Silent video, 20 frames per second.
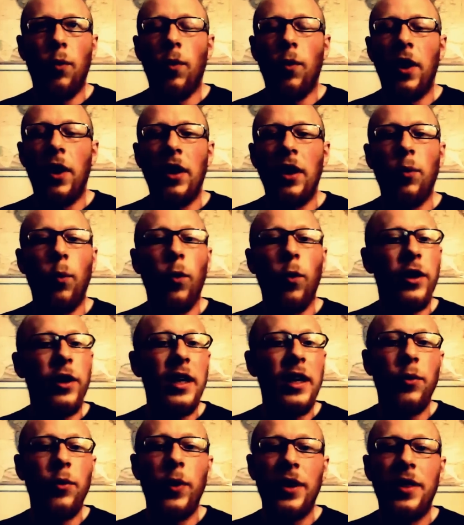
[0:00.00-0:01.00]
in
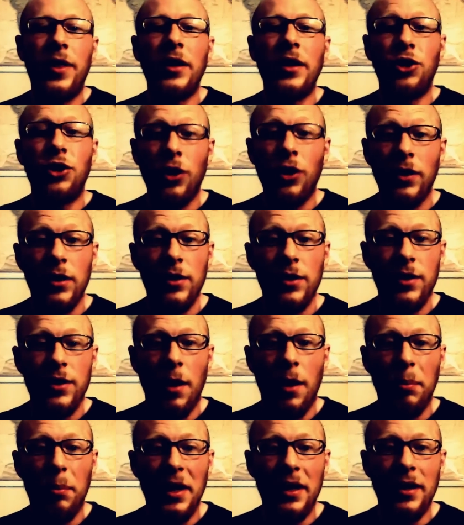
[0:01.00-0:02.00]
working with insurance
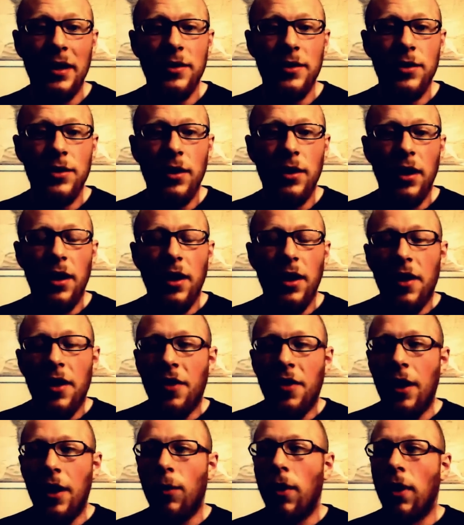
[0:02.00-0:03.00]
companies.
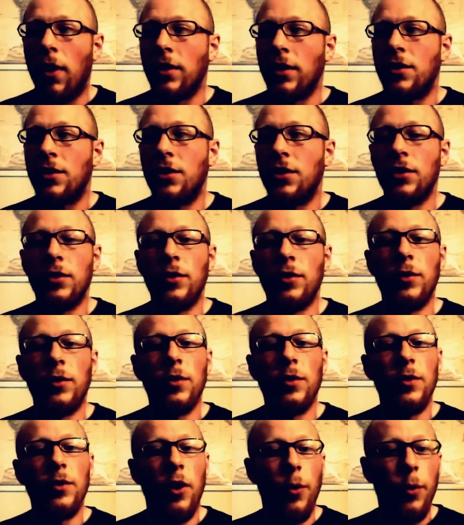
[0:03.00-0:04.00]
They want
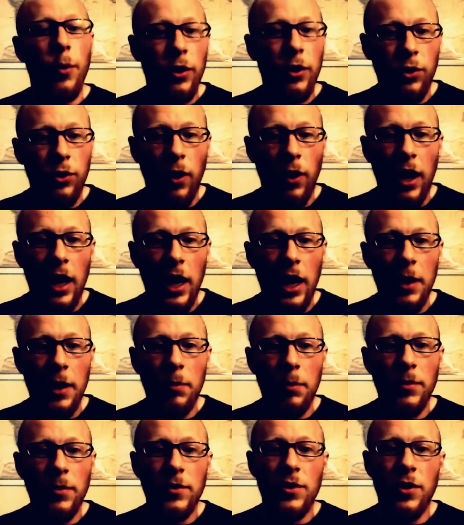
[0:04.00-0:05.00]
to lower
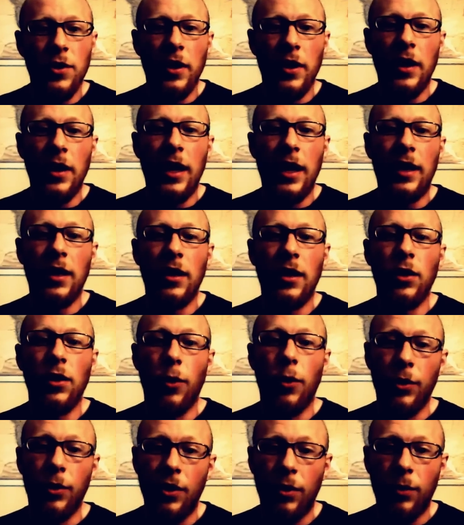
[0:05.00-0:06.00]
crime so that they can
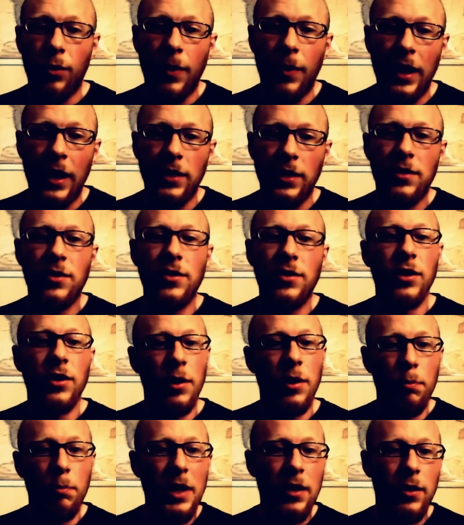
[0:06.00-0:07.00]
lower their rates to
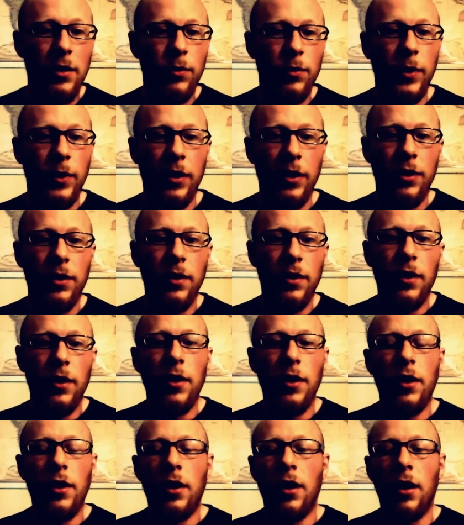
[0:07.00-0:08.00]
compete with
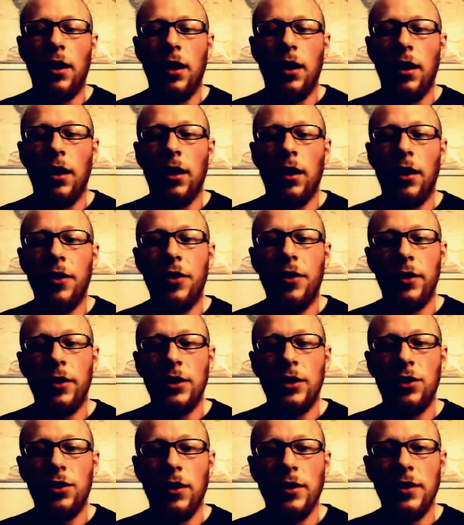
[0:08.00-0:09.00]
uh, other
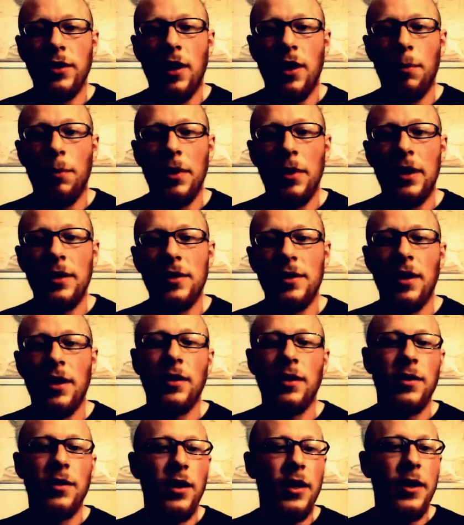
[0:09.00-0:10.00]
insurance companies.
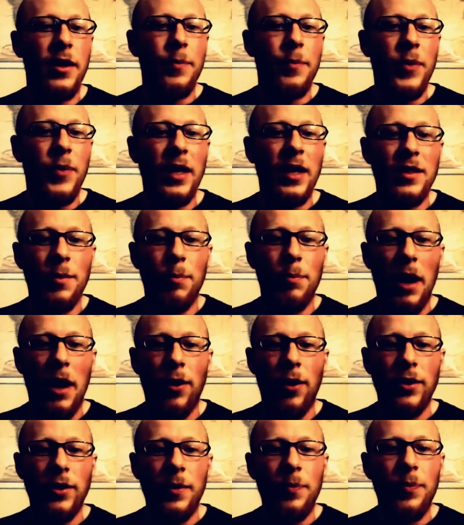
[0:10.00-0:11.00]
And it's
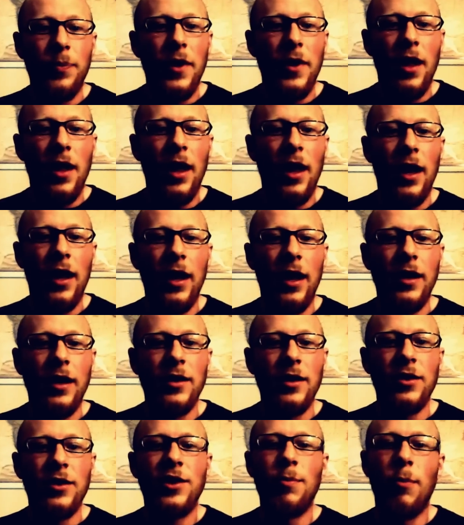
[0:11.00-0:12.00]
about a
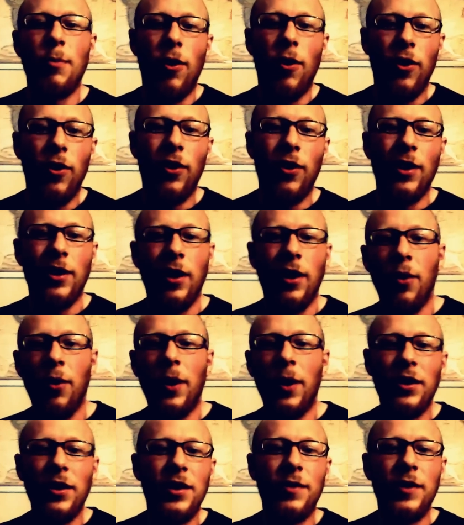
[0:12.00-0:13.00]
small, a,
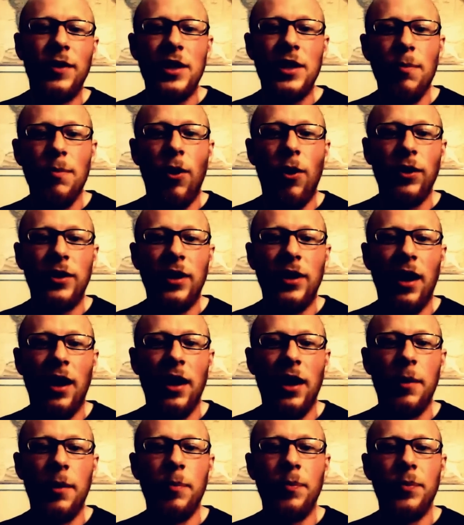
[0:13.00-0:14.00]
relatively small
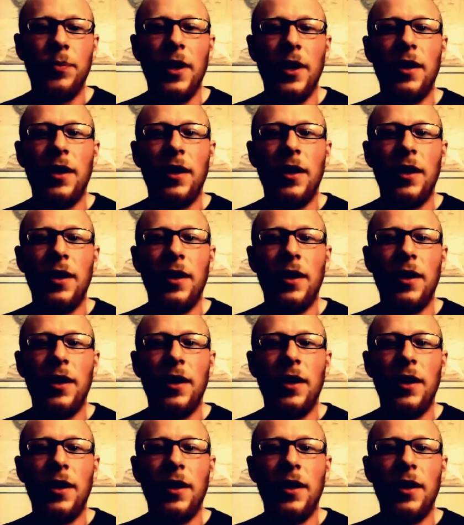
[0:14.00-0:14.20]
time